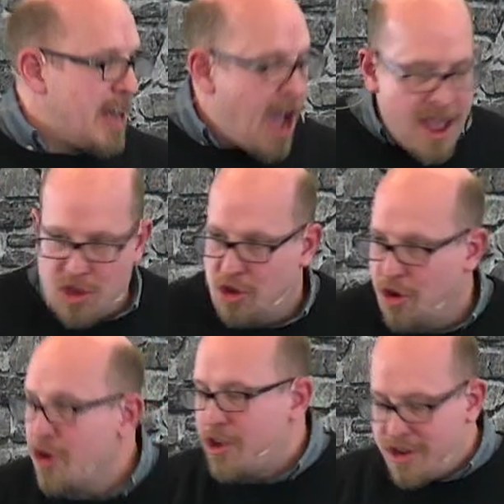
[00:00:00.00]
and not
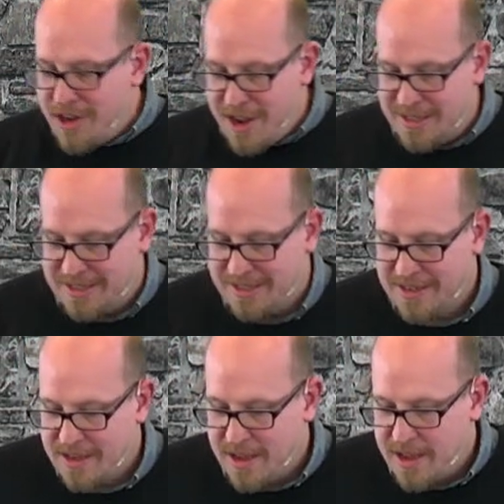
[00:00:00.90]
your goodness?
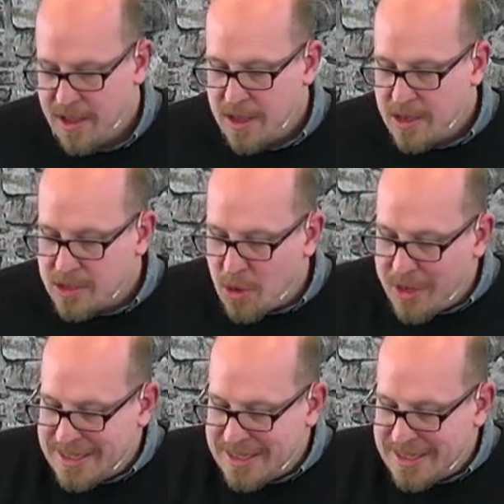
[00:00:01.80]
So